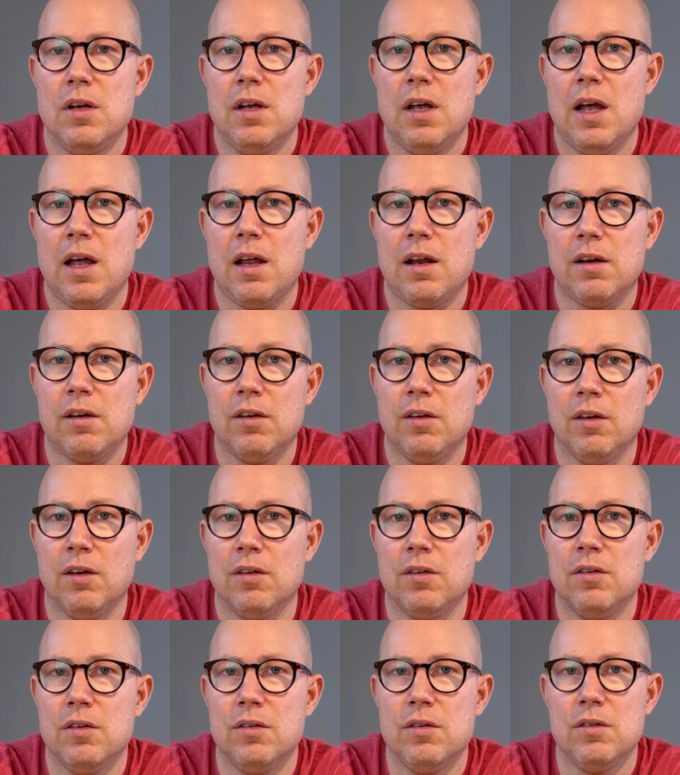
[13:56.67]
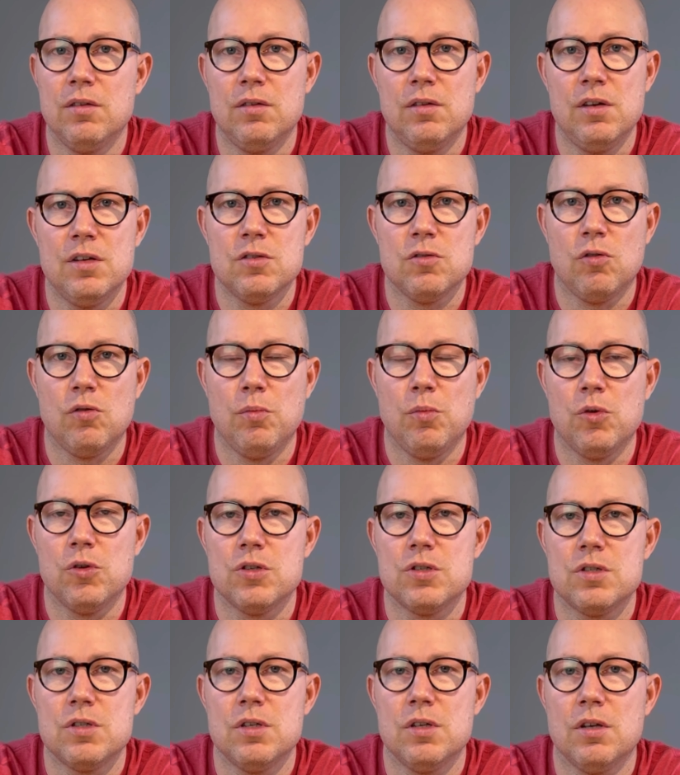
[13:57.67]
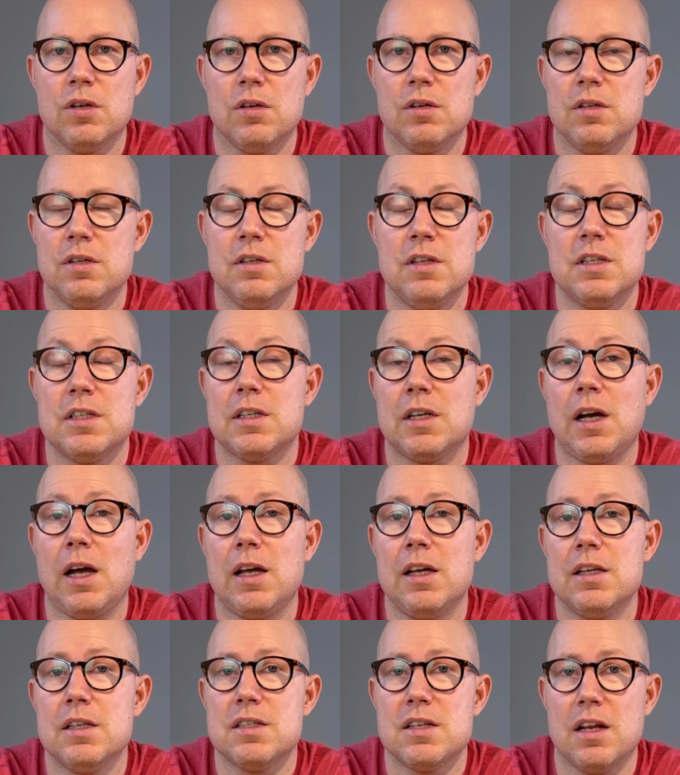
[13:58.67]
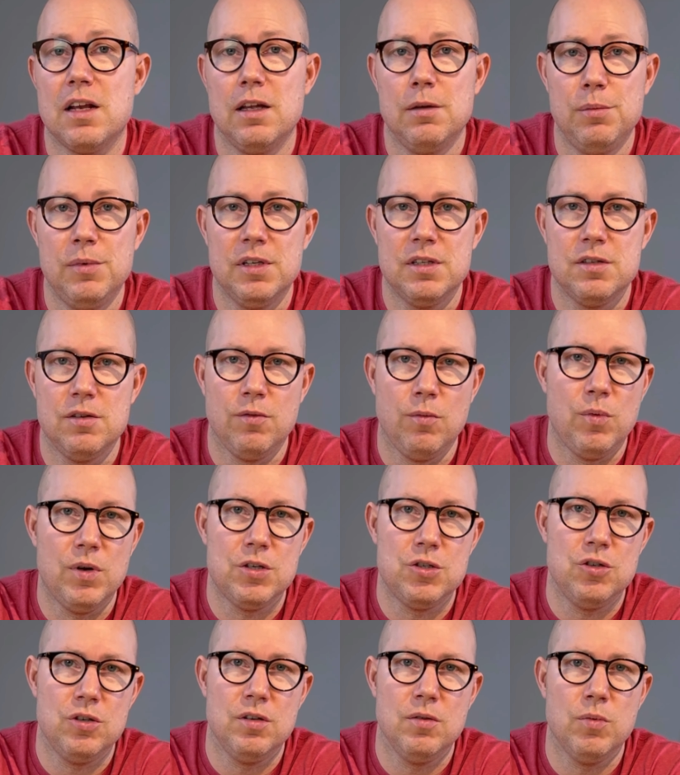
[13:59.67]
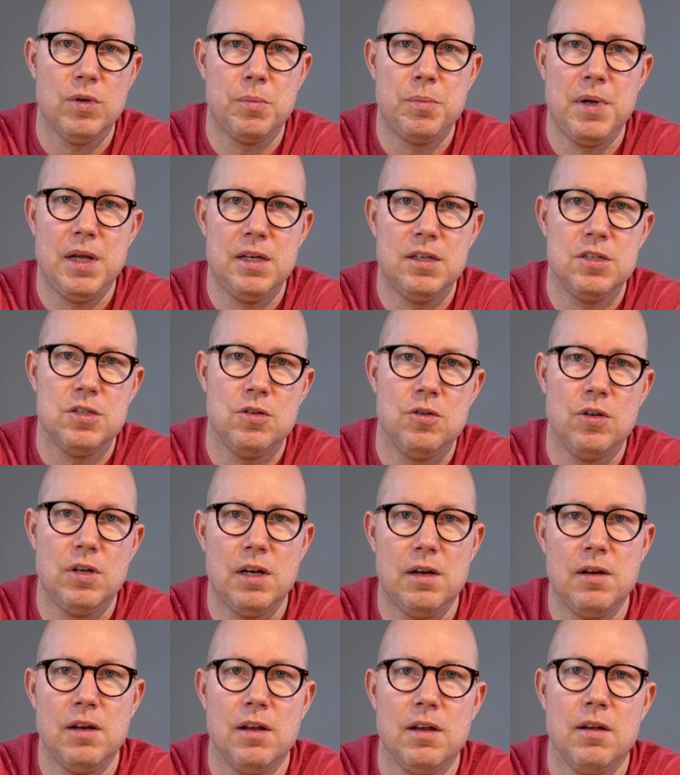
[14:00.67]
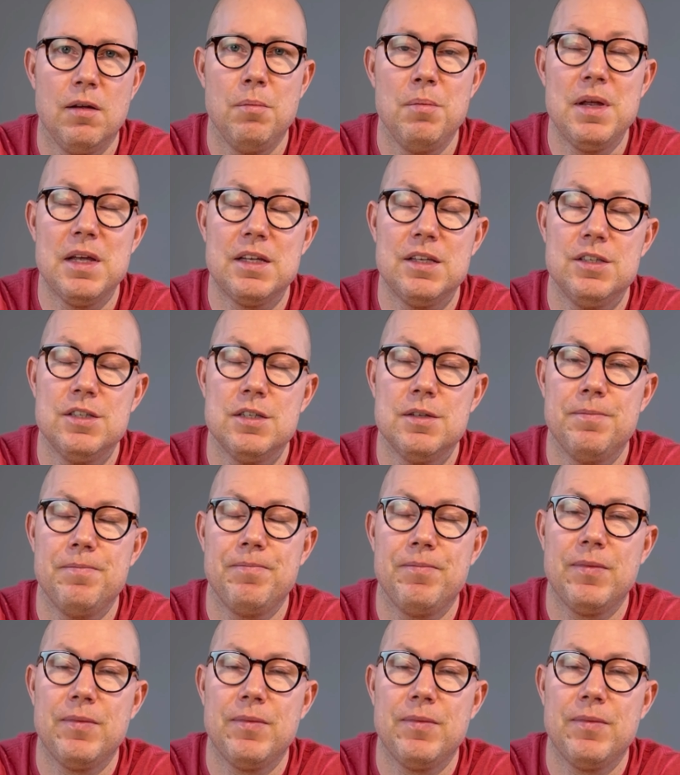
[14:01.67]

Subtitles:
and there's almost the sky is the limit on what paints you can mix